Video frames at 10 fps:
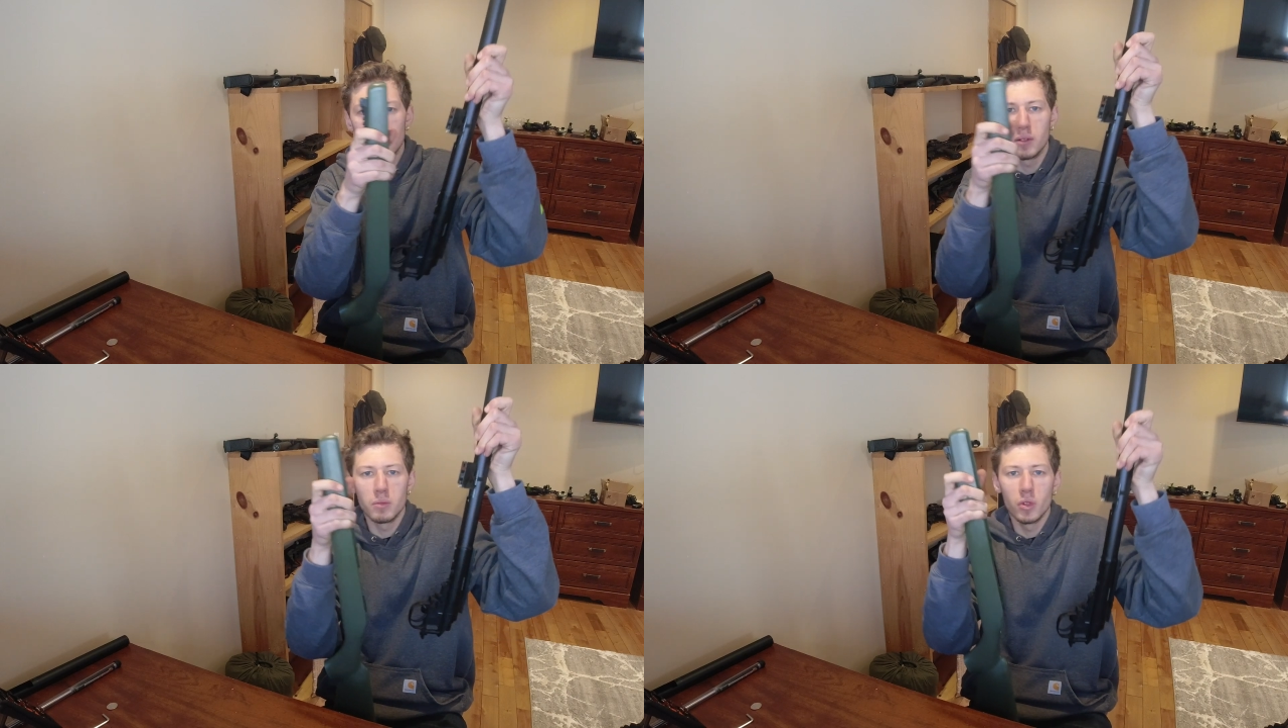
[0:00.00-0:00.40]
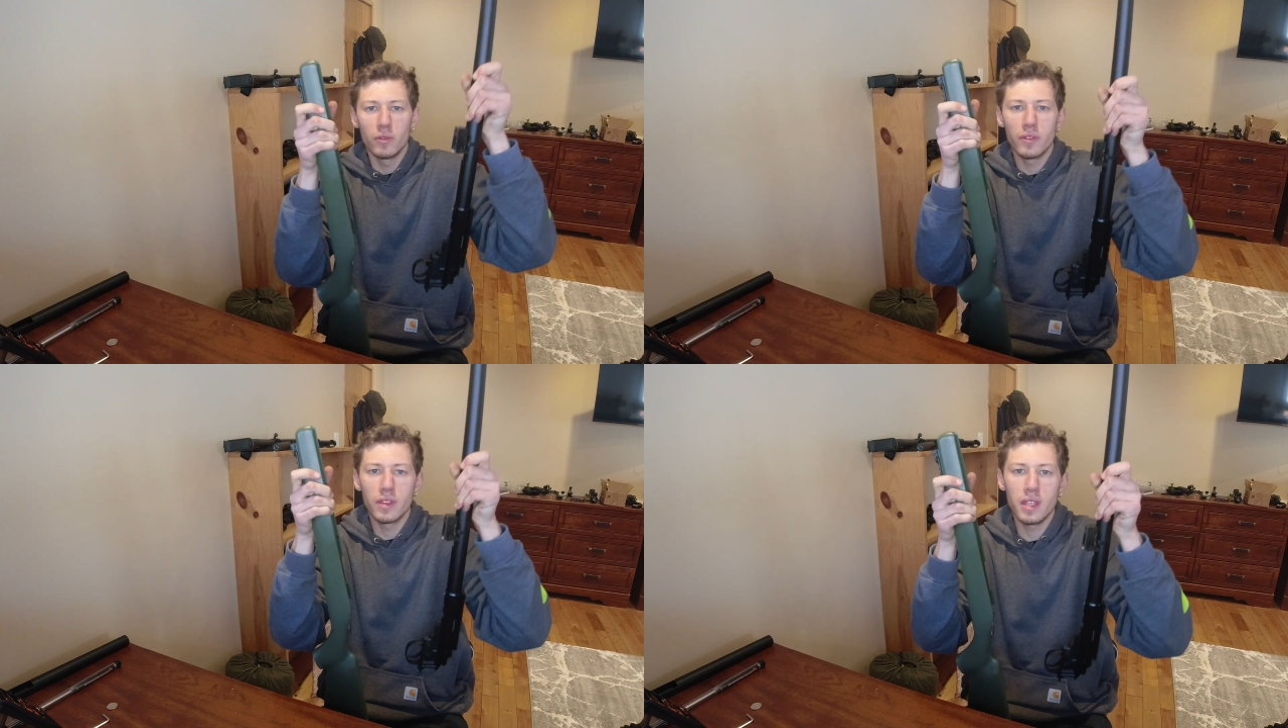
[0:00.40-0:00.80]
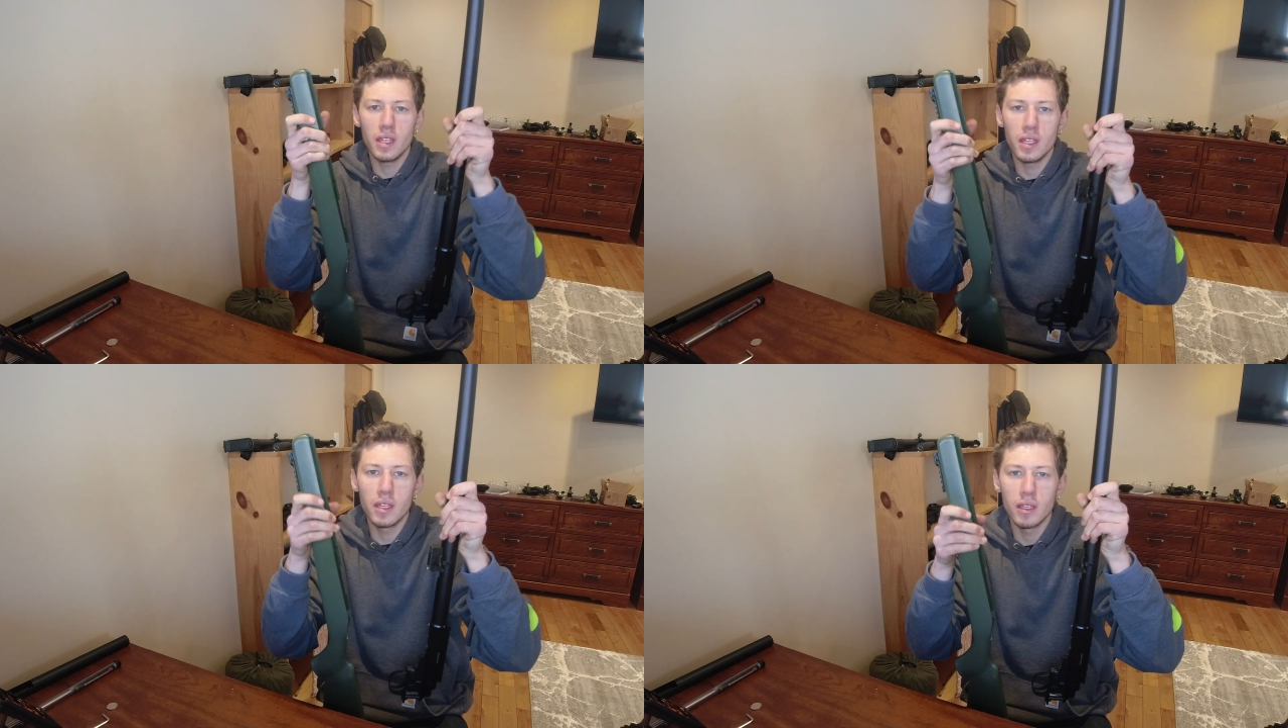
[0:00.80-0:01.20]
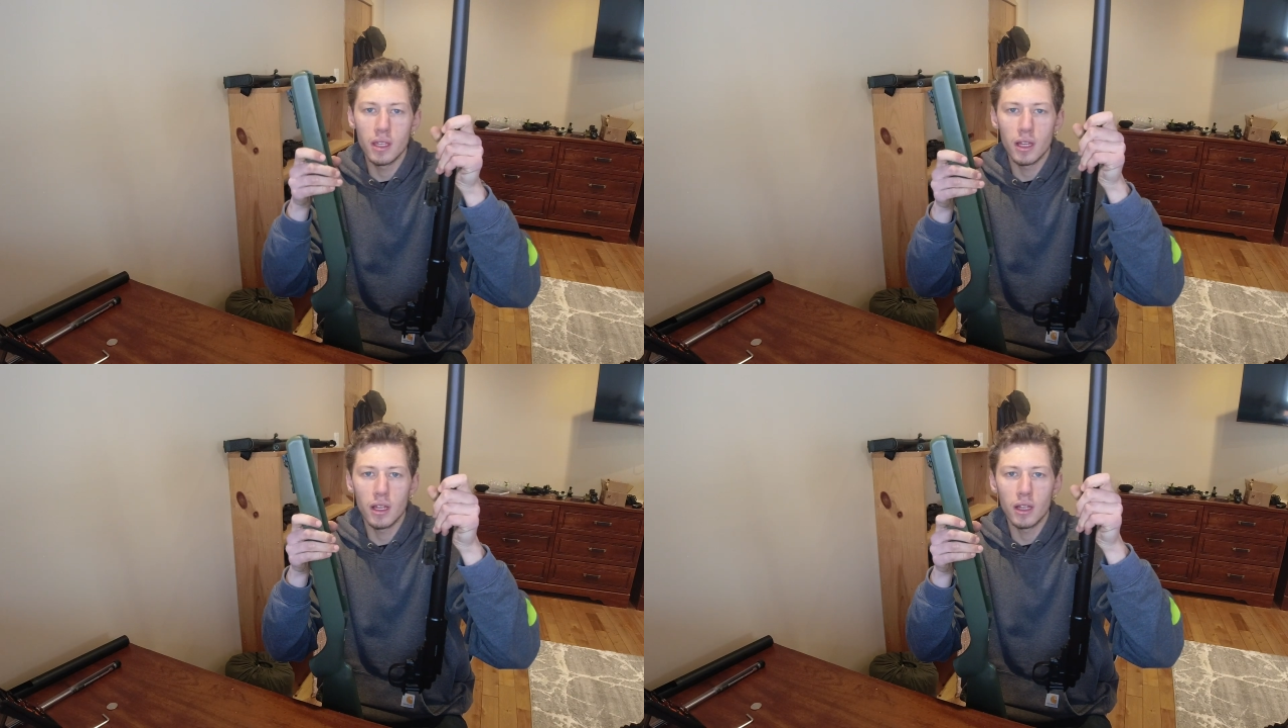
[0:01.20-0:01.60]
remove the
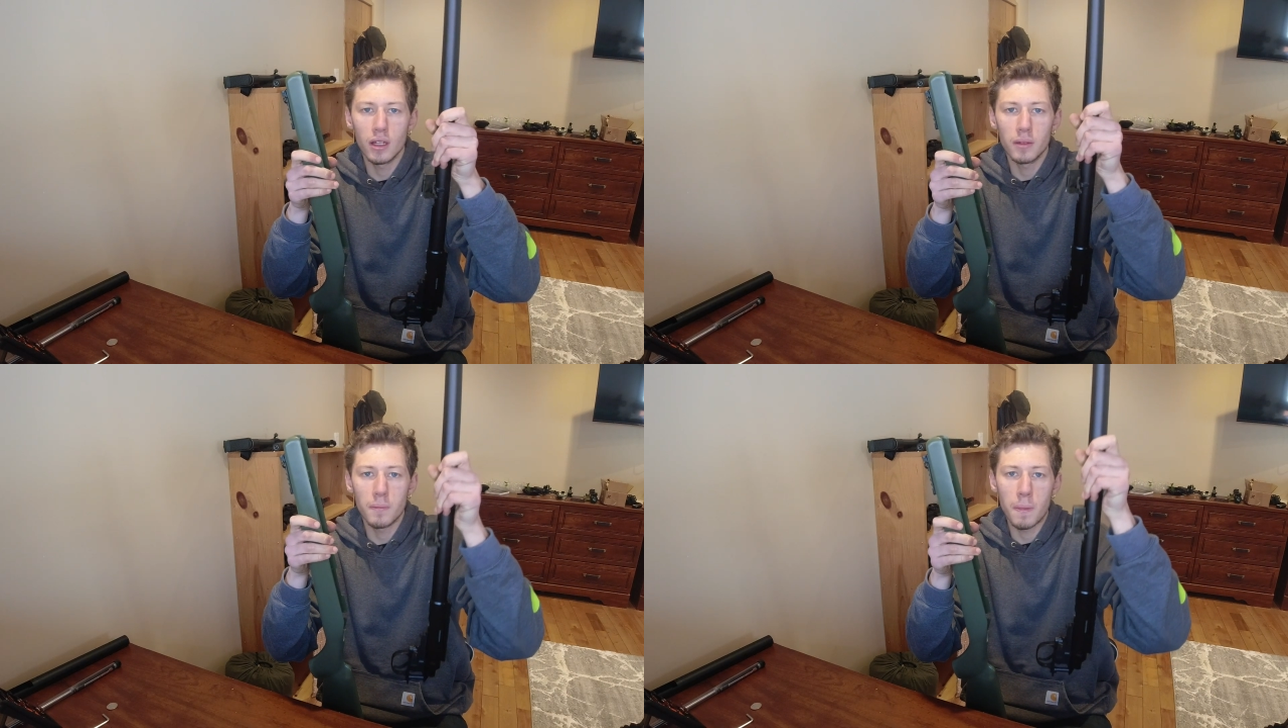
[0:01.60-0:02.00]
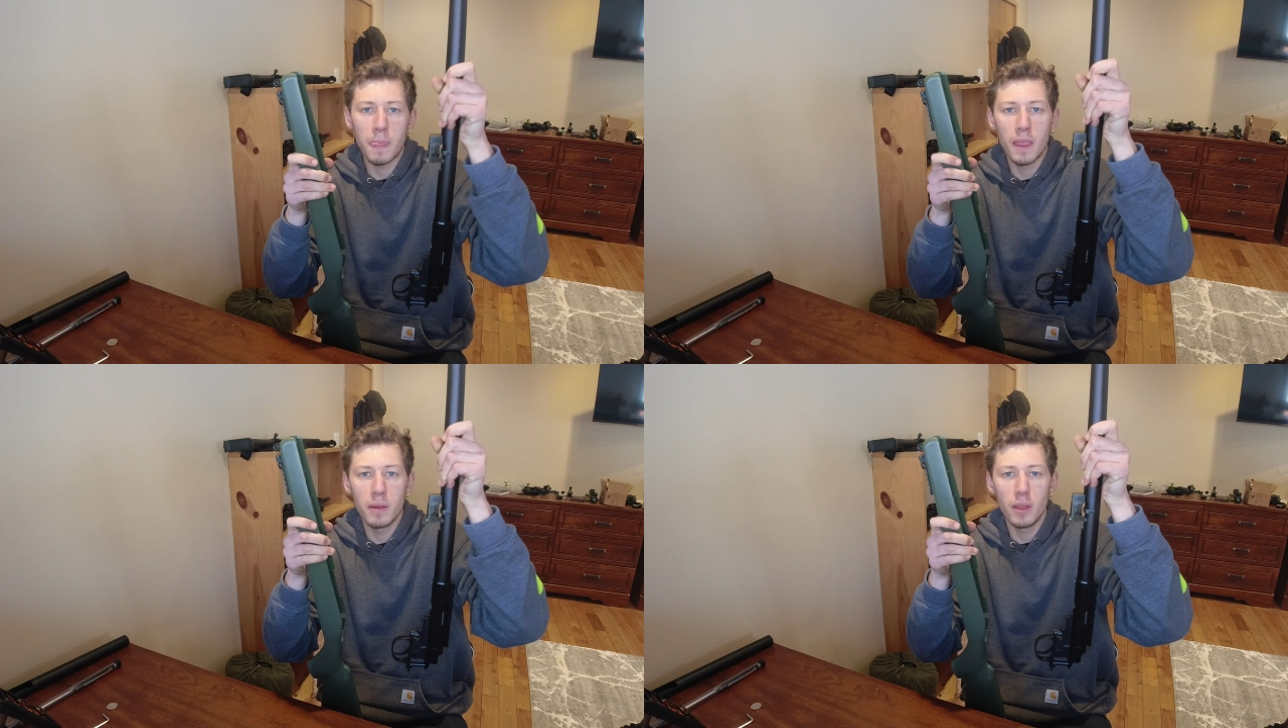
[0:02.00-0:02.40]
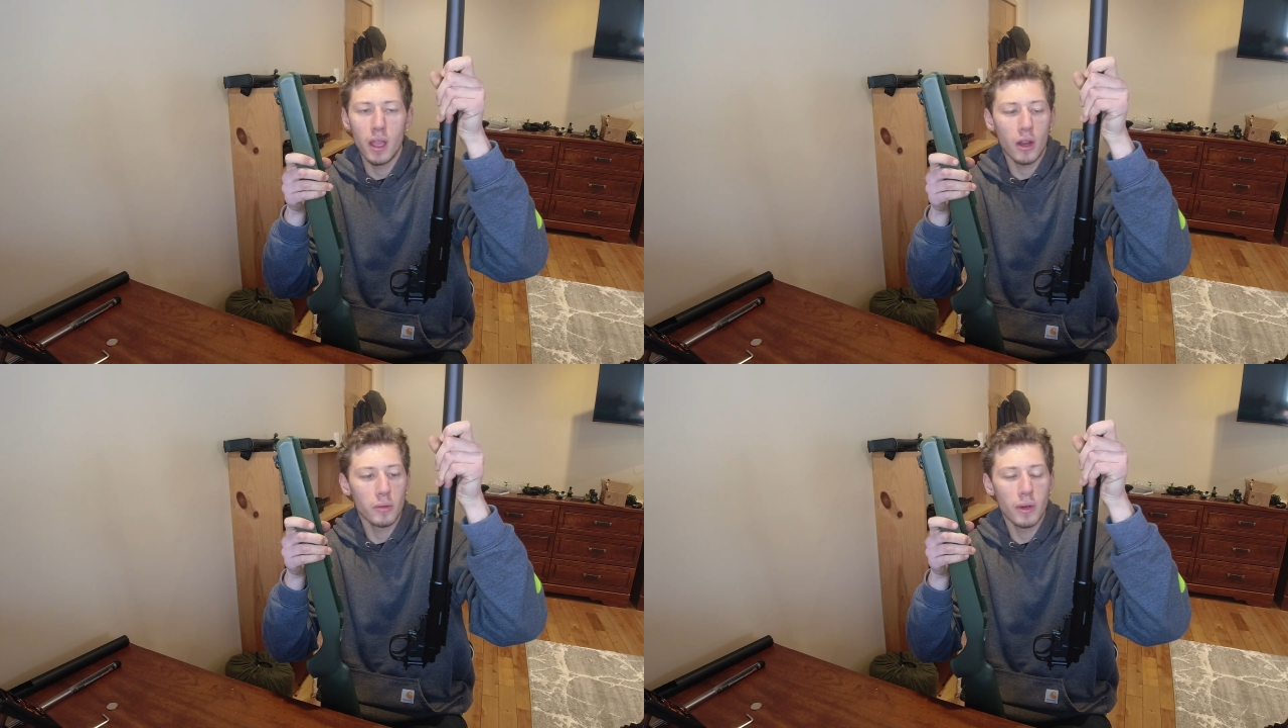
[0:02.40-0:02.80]
outer